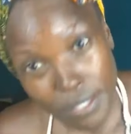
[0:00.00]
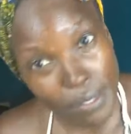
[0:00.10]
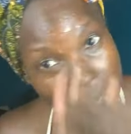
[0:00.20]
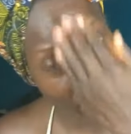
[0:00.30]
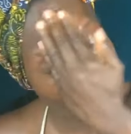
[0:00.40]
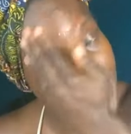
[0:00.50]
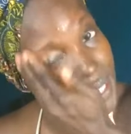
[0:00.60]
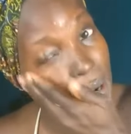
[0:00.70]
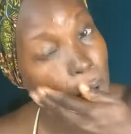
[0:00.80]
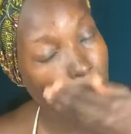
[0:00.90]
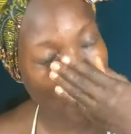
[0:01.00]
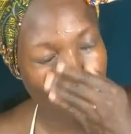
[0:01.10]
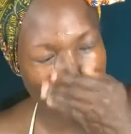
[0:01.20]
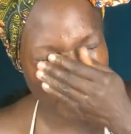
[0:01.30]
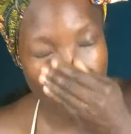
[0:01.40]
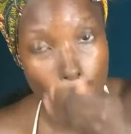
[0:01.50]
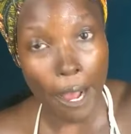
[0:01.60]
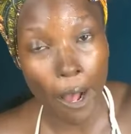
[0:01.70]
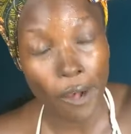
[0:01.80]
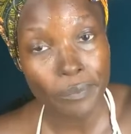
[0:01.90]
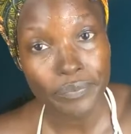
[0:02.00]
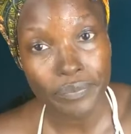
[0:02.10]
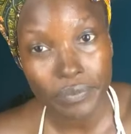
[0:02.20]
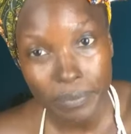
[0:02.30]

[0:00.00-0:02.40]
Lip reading: So that this can go on really well.